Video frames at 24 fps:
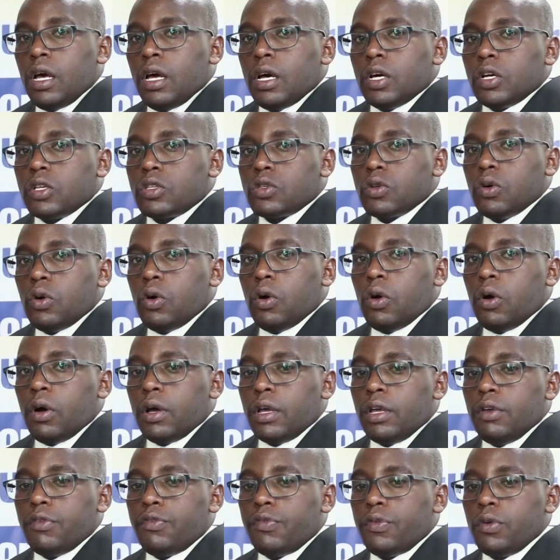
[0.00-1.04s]
So
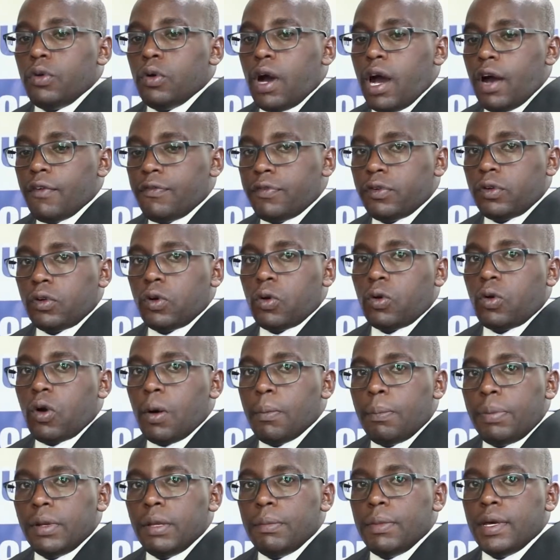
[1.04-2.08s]
if you have to
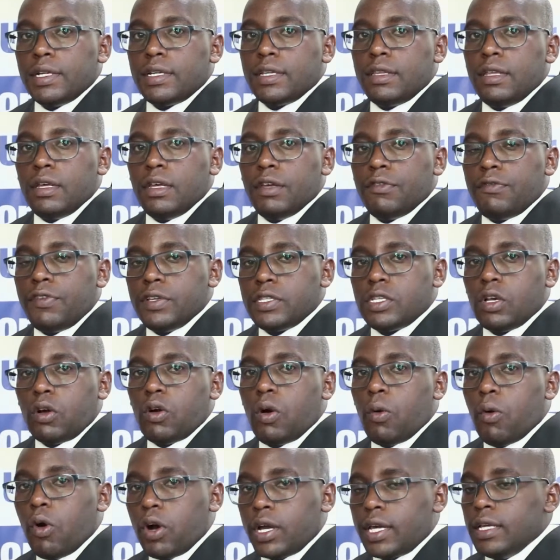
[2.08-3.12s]
complement the physical
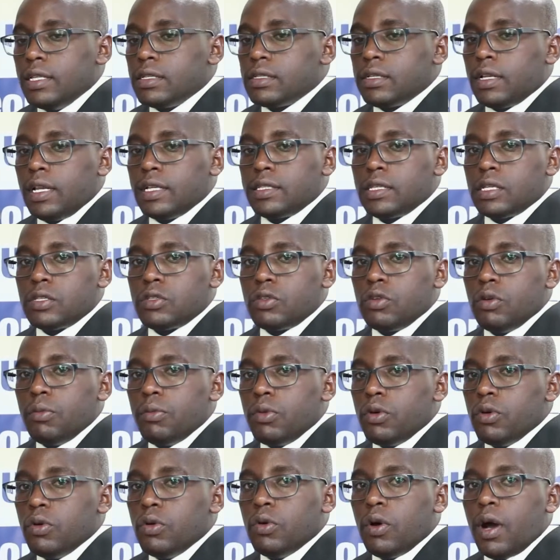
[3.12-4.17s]
workings, let's assume
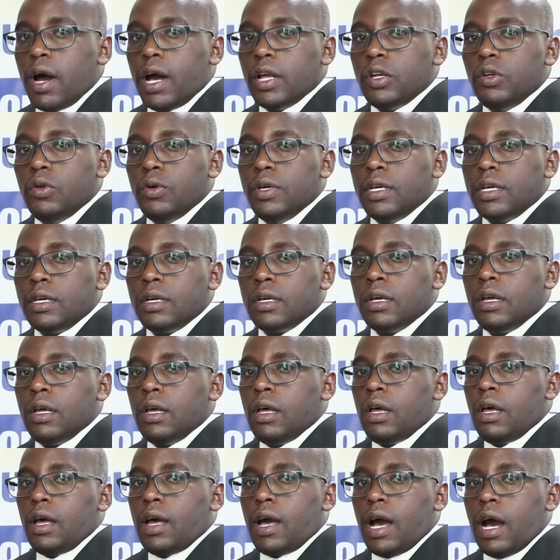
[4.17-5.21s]
you are doing
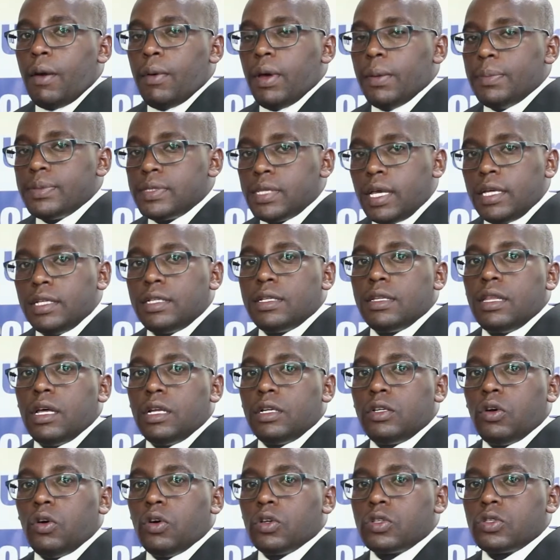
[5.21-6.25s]
a website that
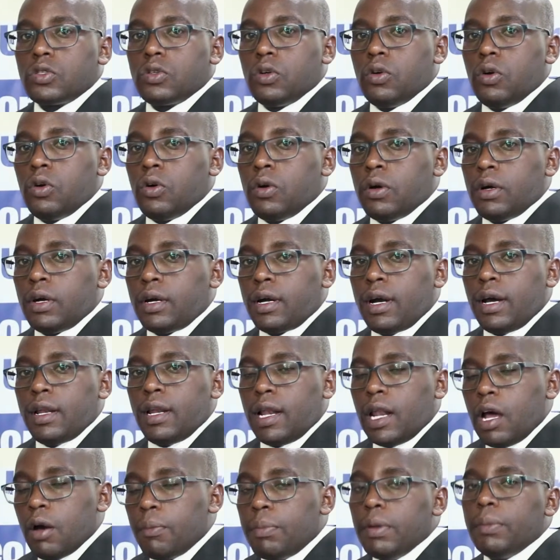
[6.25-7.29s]
also can
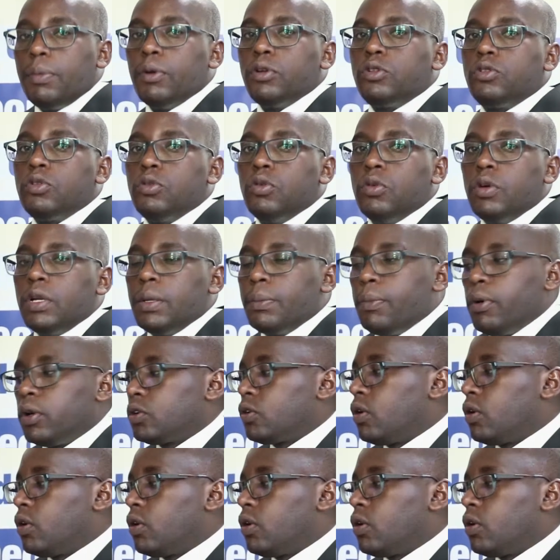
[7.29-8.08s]
allow people to report